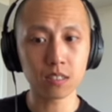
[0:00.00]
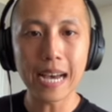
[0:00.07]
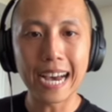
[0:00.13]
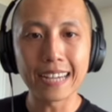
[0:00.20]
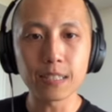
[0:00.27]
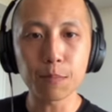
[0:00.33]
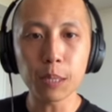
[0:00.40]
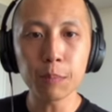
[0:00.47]

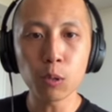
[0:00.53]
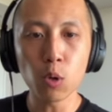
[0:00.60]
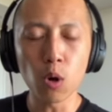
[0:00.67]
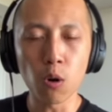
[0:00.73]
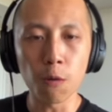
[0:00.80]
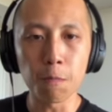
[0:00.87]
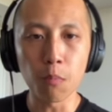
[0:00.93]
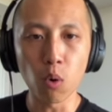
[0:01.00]
As people
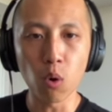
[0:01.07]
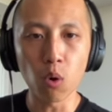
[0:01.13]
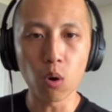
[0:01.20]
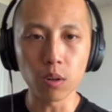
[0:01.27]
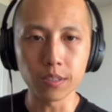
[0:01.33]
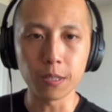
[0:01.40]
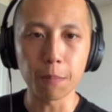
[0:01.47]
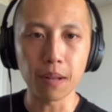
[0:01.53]
earn more
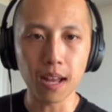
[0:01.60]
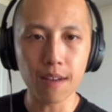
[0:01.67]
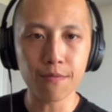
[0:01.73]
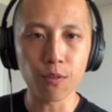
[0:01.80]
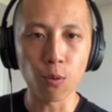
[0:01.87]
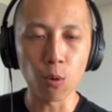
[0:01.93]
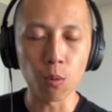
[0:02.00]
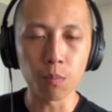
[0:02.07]
on the
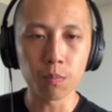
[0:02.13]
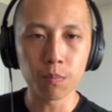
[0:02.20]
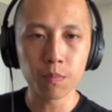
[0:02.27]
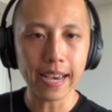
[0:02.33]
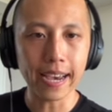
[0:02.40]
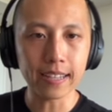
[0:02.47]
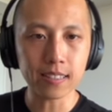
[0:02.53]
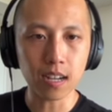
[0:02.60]
platform,
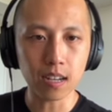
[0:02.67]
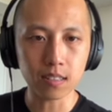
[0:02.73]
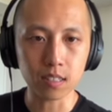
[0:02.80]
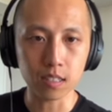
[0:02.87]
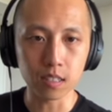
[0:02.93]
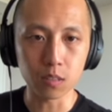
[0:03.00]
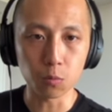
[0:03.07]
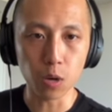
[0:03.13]

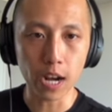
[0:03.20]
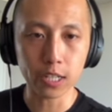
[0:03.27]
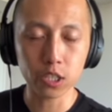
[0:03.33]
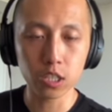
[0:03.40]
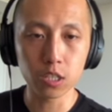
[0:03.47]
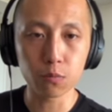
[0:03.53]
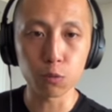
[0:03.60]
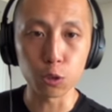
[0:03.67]
Airtasker will
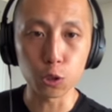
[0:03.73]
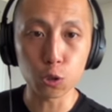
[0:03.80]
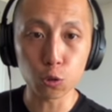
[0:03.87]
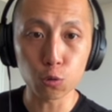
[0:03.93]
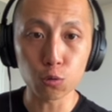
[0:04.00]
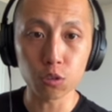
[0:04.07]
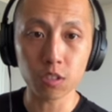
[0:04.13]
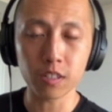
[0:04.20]
actually
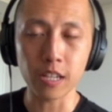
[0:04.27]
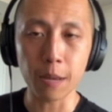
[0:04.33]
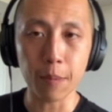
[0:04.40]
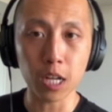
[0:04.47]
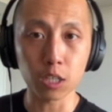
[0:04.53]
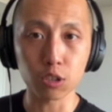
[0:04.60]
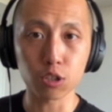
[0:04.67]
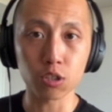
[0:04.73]
reduce the
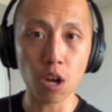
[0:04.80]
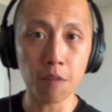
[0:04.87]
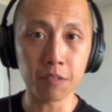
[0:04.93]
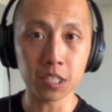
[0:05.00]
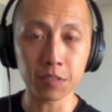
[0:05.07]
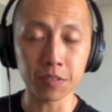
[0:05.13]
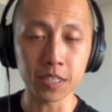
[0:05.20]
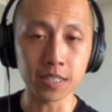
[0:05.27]
amount of
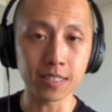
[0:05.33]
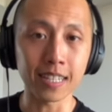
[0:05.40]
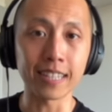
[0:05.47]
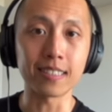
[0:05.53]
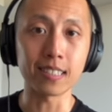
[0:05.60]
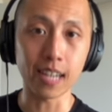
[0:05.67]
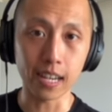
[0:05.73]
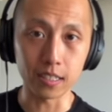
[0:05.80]
service fees they
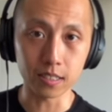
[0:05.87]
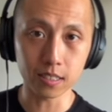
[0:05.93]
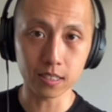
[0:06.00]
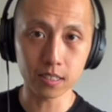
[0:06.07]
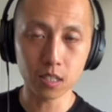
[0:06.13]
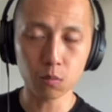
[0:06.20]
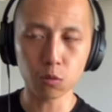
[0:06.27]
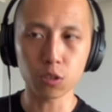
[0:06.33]
take,
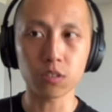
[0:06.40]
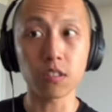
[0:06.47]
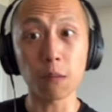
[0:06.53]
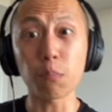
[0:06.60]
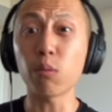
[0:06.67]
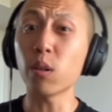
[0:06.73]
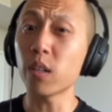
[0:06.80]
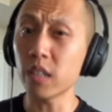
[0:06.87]
which is a
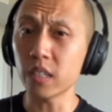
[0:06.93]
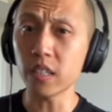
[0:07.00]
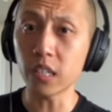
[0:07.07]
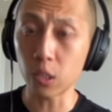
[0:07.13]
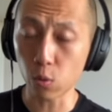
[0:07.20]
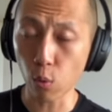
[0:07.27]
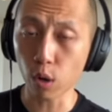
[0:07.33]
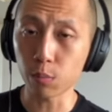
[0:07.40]
pretty
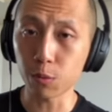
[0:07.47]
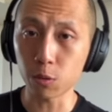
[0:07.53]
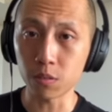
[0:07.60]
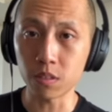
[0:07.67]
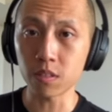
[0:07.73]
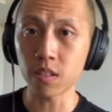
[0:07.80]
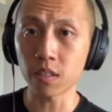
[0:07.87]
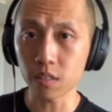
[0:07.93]
incredible
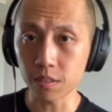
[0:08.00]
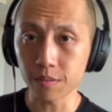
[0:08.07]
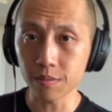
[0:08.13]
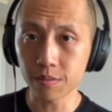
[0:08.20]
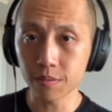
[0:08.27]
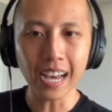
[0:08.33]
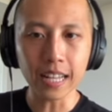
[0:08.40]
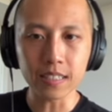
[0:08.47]
incentive.
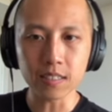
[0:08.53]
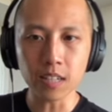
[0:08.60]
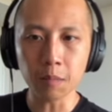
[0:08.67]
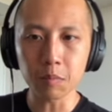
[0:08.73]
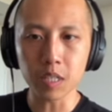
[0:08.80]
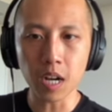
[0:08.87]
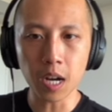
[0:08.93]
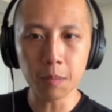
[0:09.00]
At the same
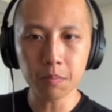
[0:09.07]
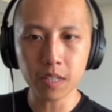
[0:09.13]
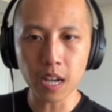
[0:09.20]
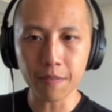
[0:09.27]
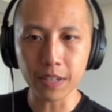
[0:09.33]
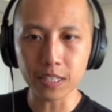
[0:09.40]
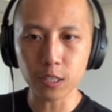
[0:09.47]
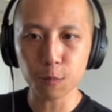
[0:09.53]
time, they have
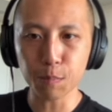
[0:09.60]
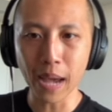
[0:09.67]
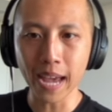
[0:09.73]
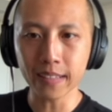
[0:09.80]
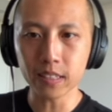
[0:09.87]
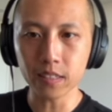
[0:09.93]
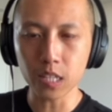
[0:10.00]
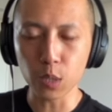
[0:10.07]

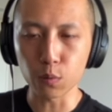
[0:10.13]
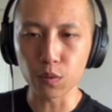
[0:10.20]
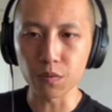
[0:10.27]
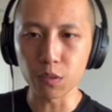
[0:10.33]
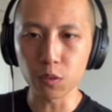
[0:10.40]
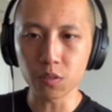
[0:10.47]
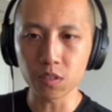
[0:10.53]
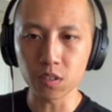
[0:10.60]
expanded their
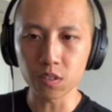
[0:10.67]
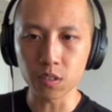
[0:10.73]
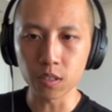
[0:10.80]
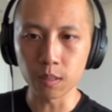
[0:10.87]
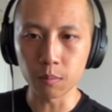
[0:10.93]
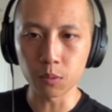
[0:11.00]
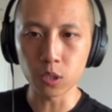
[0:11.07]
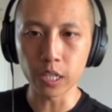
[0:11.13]
review
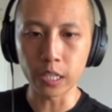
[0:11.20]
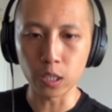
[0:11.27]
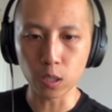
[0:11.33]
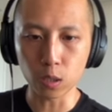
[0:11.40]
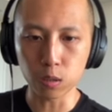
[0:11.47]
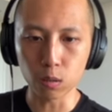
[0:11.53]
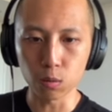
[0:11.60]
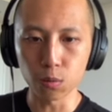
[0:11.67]
system to
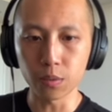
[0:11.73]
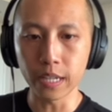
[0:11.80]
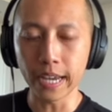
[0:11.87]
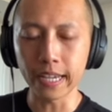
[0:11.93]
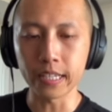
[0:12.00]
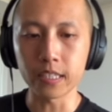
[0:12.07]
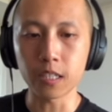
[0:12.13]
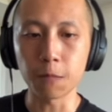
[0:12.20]
include
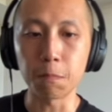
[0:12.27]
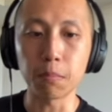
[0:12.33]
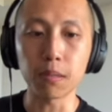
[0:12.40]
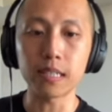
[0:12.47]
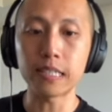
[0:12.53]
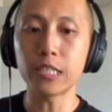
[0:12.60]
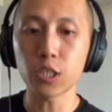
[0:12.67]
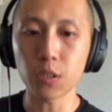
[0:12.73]
a
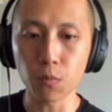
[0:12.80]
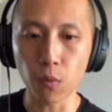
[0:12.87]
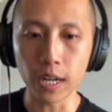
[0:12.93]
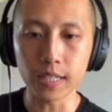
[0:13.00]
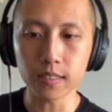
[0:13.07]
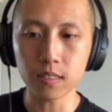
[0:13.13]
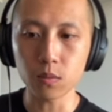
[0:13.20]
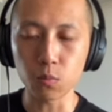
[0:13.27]
completion
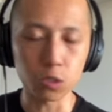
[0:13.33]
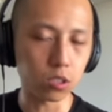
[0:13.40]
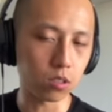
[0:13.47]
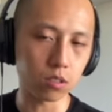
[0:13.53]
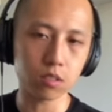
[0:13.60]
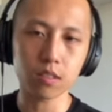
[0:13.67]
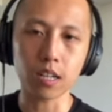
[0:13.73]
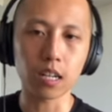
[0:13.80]
rate, which
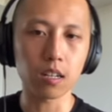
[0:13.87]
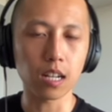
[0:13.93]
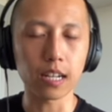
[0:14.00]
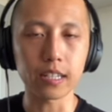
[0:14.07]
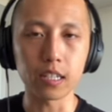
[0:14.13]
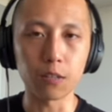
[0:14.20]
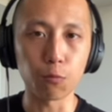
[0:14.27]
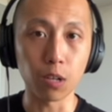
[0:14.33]
is kind of like
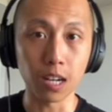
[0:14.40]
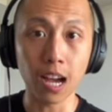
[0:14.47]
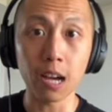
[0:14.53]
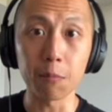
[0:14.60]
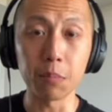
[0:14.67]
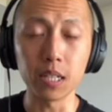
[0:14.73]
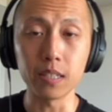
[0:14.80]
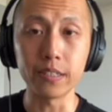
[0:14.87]
a
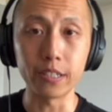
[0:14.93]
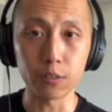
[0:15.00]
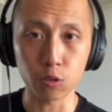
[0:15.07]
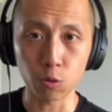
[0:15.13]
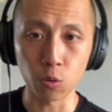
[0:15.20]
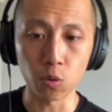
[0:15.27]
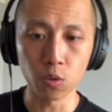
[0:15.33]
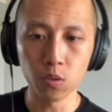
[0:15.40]
reliability
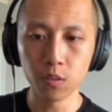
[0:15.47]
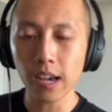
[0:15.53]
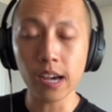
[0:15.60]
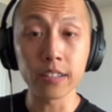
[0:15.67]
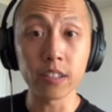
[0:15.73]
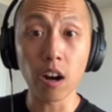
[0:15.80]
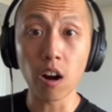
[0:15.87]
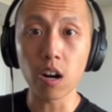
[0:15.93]
score. And
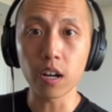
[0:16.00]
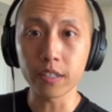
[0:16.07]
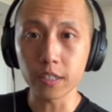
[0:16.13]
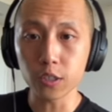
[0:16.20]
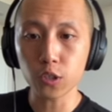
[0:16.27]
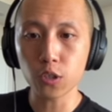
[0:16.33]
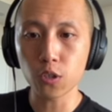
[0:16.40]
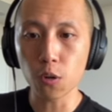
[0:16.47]
there are
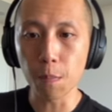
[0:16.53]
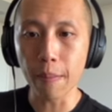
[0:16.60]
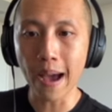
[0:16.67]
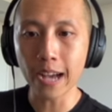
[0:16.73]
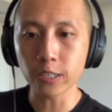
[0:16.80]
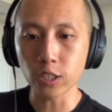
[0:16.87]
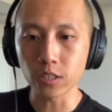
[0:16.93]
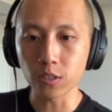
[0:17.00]
additional
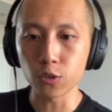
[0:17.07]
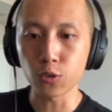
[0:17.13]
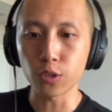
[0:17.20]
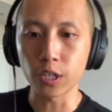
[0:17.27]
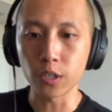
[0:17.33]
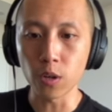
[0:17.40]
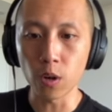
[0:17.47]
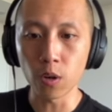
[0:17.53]
badges you
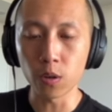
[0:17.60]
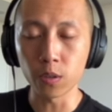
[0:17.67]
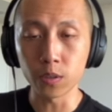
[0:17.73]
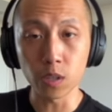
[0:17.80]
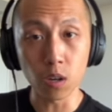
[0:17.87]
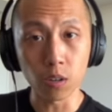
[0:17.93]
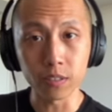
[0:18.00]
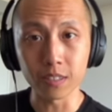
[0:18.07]
can earn
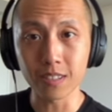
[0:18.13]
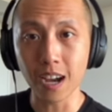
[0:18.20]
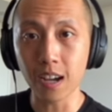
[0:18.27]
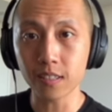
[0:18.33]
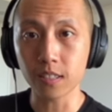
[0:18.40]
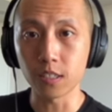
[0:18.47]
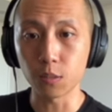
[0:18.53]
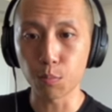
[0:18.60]
on the
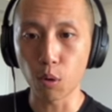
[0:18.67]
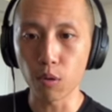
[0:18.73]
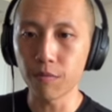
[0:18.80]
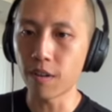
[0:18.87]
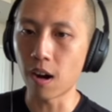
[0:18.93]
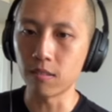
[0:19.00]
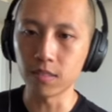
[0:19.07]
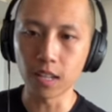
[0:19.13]
tasker's
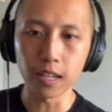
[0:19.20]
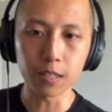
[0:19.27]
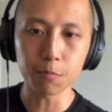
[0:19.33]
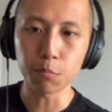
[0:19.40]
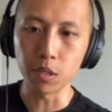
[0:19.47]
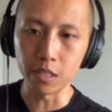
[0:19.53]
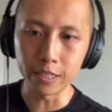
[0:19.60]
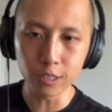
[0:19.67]
profile, like
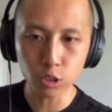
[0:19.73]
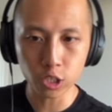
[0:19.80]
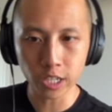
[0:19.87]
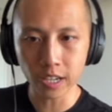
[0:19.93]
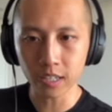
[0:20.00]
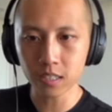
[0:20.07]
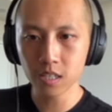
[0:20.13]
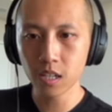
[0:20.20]
police
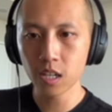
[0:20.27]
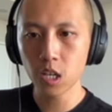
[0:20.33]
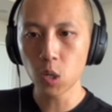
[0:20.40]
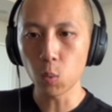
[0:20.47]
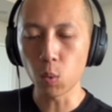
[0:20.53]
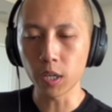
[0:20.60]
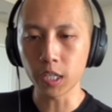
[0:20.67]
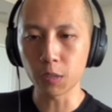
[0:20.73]
check,
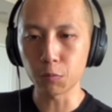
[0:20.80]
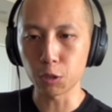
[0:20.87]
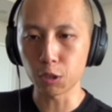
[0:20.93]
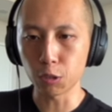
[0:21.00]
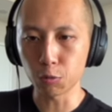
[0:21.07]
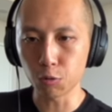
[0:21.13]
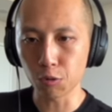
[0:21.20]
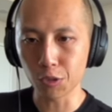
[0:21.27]
working with
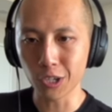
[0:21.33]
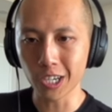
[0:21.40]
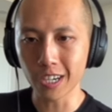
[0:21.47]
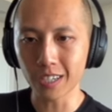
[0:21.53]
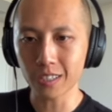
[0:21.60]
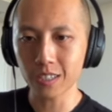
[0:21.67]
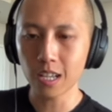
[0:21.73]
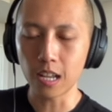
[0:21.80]
children
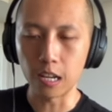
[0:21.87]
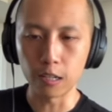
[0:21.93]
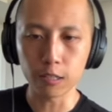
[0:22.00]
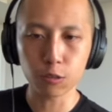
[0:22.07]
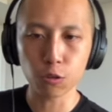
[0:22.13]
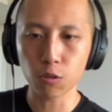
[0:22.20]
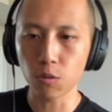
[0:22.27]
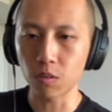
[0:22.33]
check,
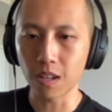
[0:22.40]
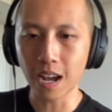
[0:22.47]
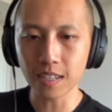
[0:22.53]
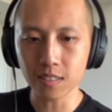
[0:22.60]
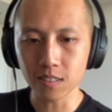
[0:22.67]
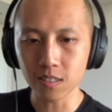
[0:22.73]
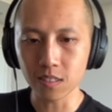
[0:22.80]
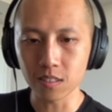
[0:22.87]
electrical
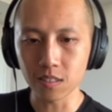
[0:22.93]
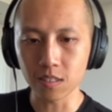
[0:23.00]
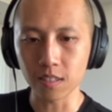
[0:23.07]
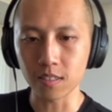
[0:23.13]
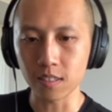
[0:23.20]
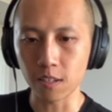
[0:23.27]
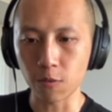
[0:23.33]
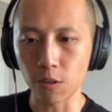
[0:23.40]
licenses,
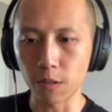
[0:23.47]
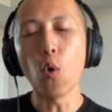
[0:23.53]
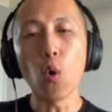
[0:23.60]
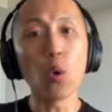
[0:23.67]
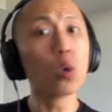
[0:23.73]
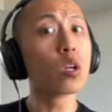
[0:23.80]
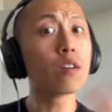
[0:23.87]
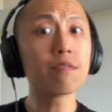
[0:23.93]
etc.
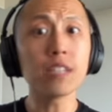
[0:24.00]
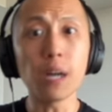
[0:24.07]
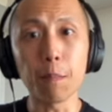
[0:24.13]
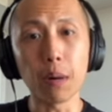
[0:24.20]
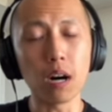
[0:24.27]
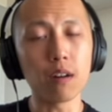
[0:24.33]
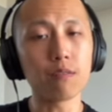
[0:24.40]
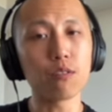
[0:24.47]
All of the
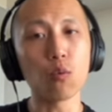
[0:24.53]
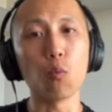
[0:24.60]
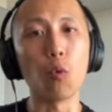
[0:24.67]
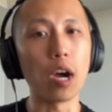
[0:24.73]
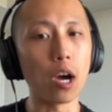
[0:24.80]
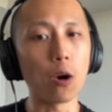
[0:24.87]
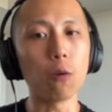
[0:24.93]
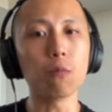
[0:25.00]
above will
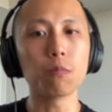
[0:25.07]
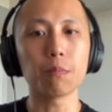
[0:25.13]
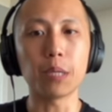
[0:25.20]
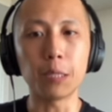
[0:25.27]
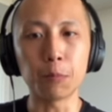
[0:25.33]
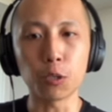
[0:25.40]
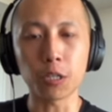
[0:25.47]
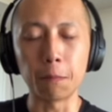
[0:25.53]
help
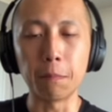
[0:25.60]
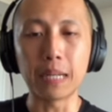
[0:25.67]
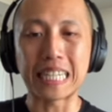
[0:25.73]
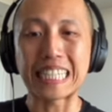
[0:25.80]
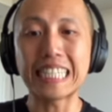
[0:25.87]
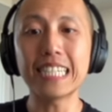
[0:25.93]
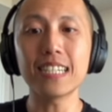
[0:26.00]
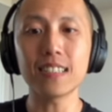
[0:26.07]
people
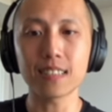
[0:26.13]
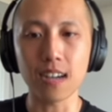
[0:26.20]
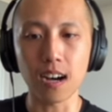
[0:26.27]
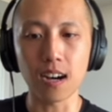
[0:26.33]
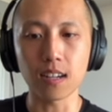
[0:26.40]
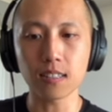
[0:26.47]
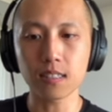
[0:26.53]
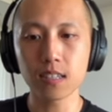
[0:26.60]
completing
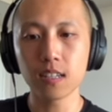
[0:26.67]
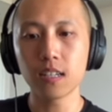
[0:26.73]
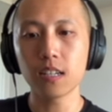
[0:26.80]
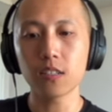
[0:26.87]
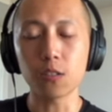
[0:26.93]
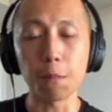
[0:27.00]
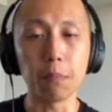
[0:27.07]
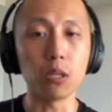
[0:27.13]
tasks
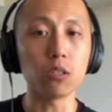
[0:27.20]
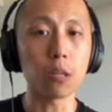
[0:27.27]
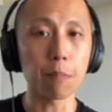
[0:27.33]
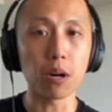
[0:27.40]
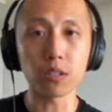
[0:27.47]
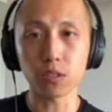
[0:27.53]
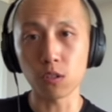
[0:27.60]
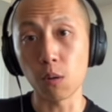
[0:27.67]
to build a
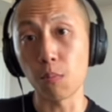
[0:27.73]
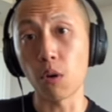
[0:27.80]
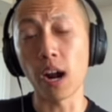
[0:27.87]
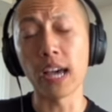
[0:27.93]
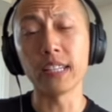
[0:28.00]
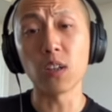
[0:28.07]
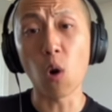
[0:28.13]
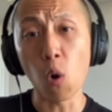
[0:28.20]
personal
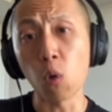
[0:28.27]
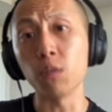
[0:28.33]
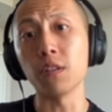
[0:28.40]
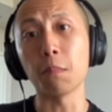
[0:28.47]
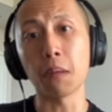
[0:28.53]
brand on the